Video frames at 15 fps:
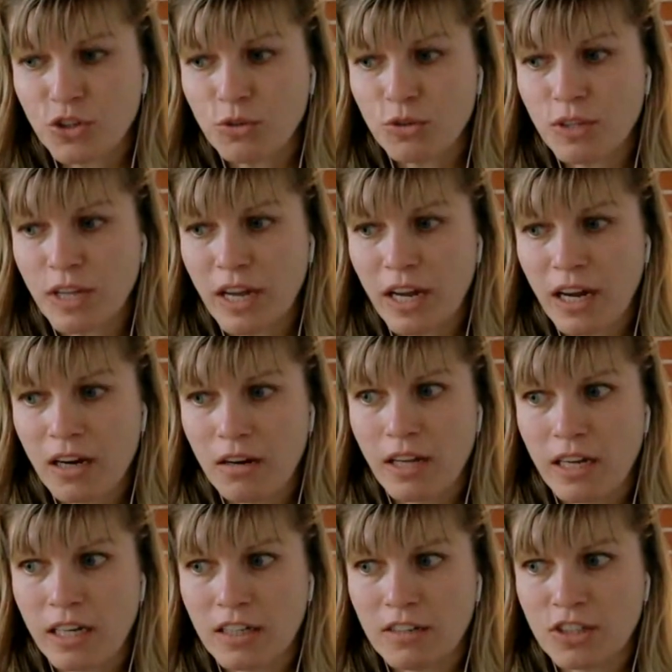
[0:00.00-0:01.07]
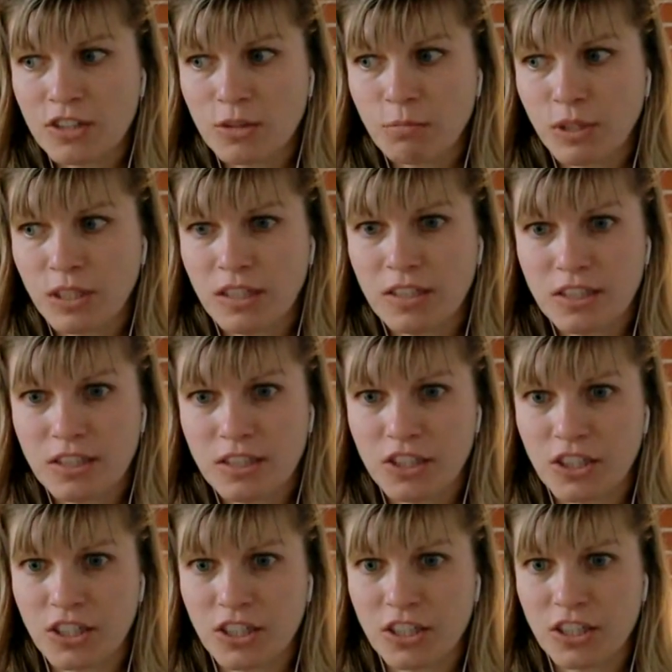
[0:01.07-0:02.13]
So that gives us a
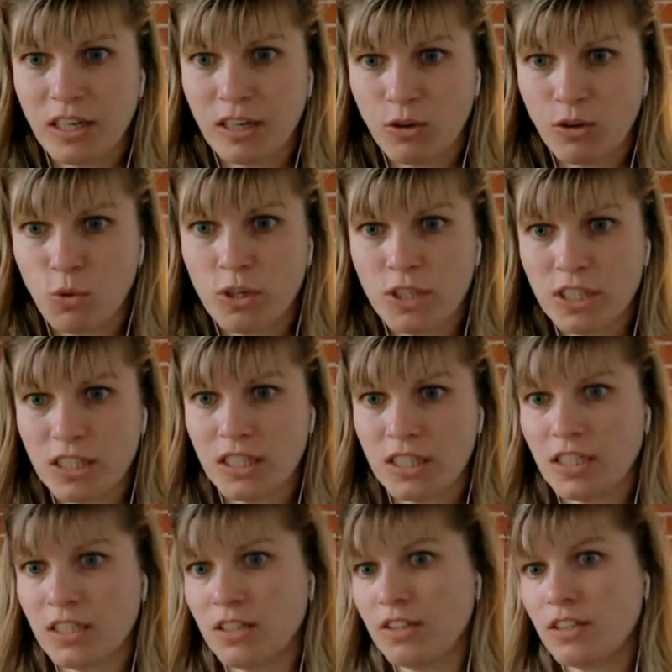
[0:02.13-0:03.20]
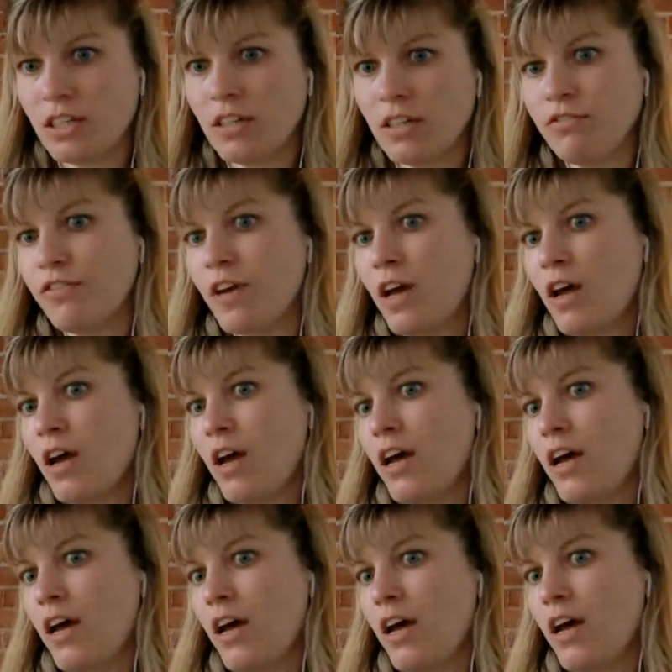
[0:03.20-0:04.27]
place to start, like core CSS stuff,
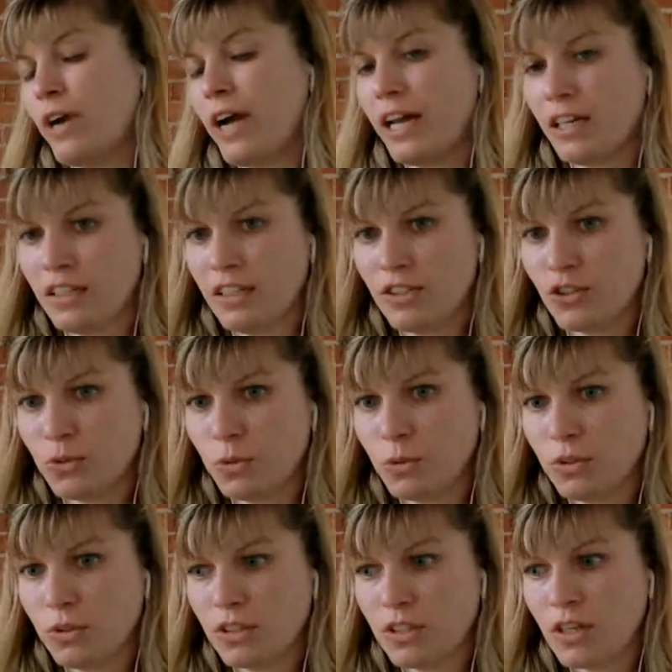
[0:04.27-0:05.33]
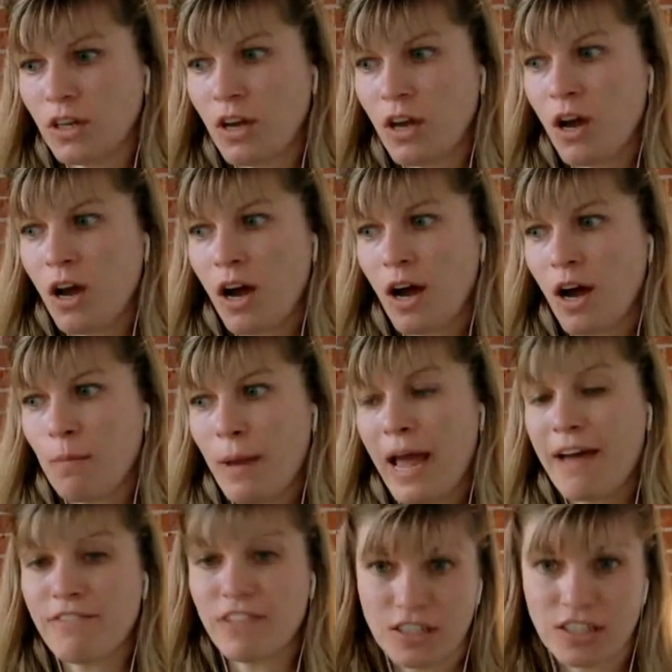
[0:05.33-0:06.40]
and then we're adding these tools.
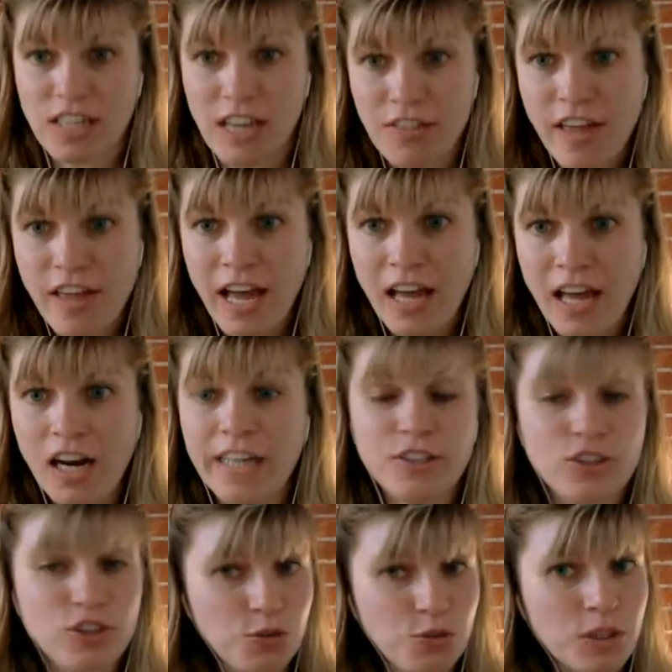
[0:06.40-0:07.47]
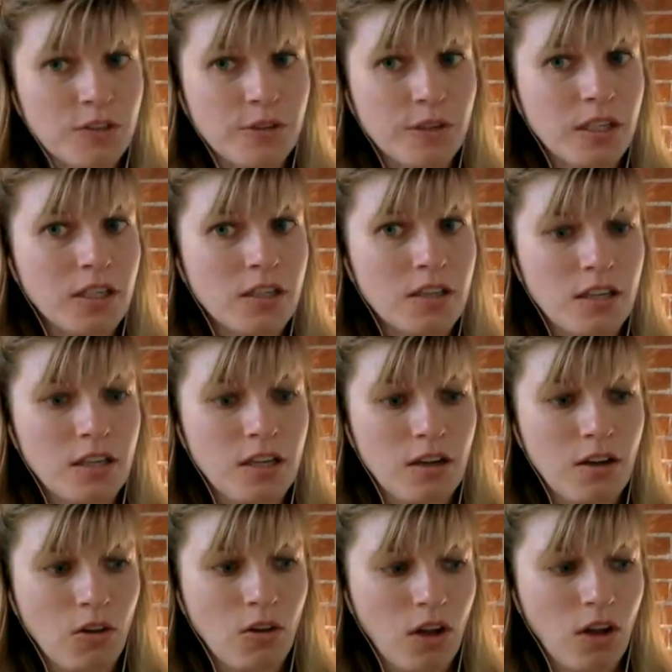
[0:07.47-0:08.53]
Having said that, I do agree
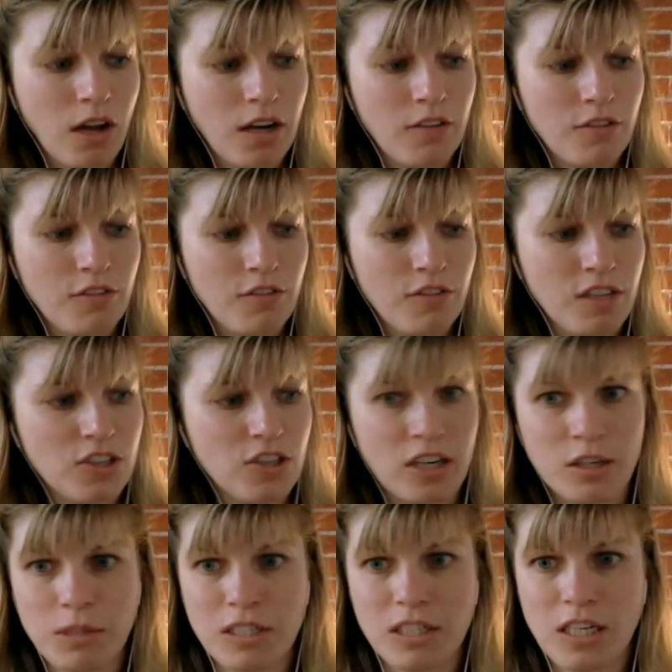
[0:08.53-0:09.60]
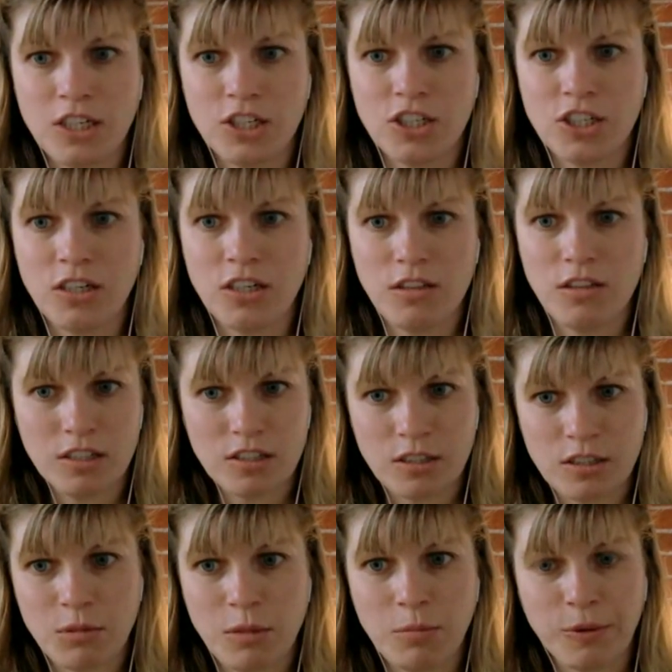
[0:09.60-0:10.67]
that a lot of the documentation and
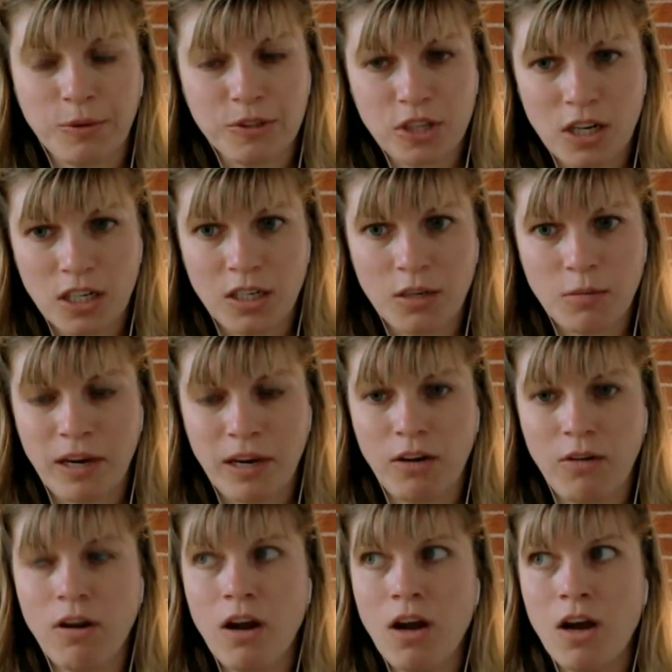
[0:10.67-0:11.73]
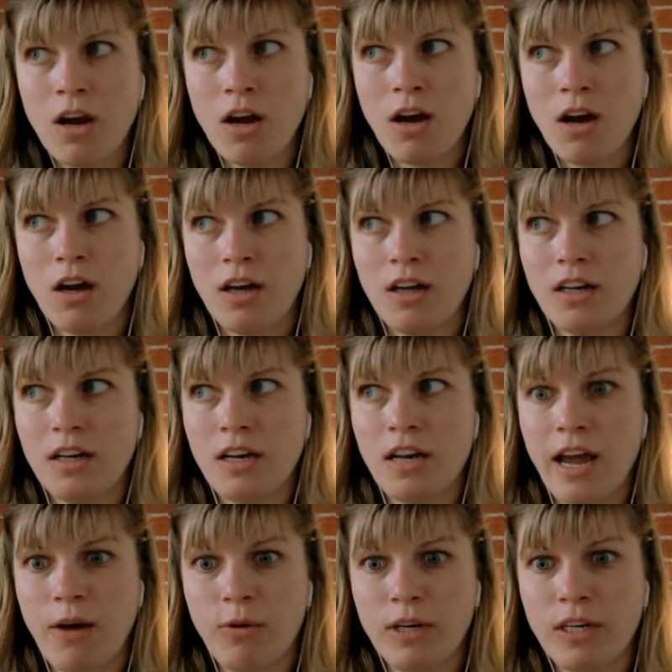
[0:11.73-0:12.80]
things that people are talking about
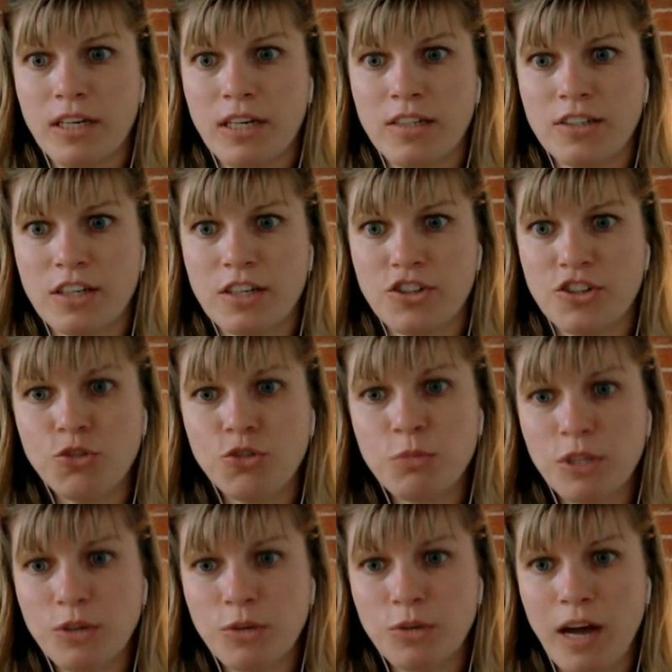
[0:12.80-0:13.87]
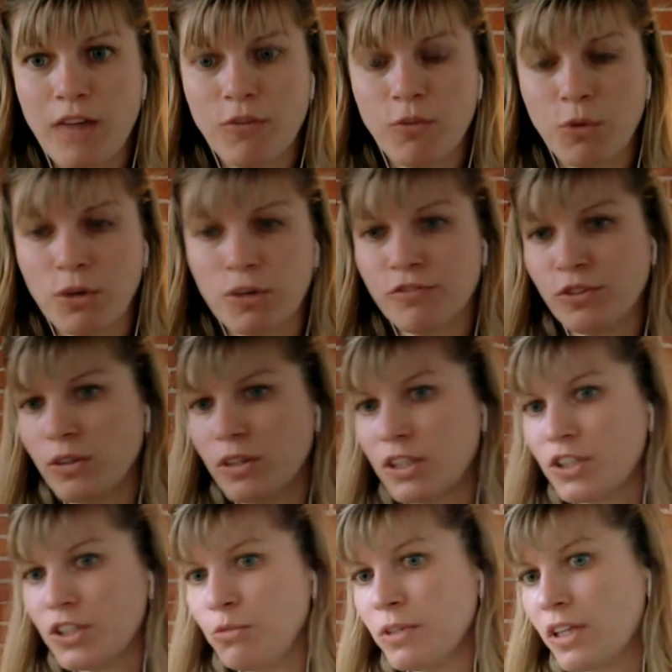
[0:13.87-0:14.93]
nowadays assume that you have a workflow,
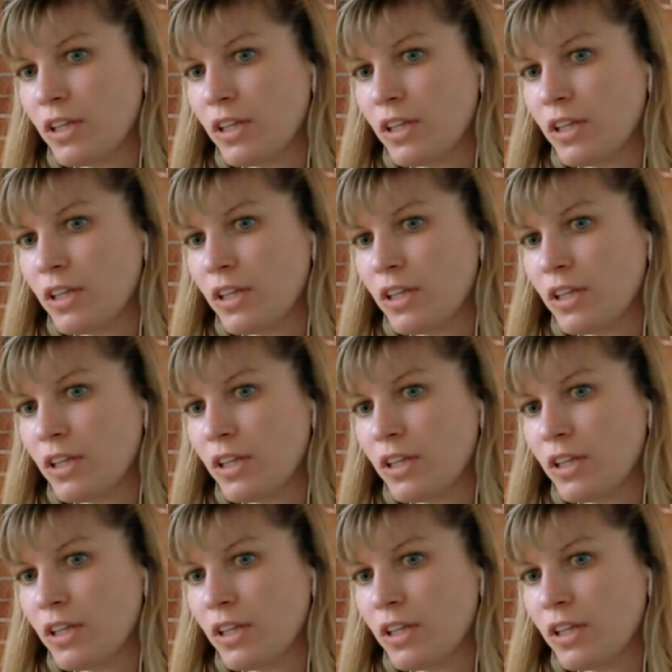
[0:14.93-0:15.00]
assume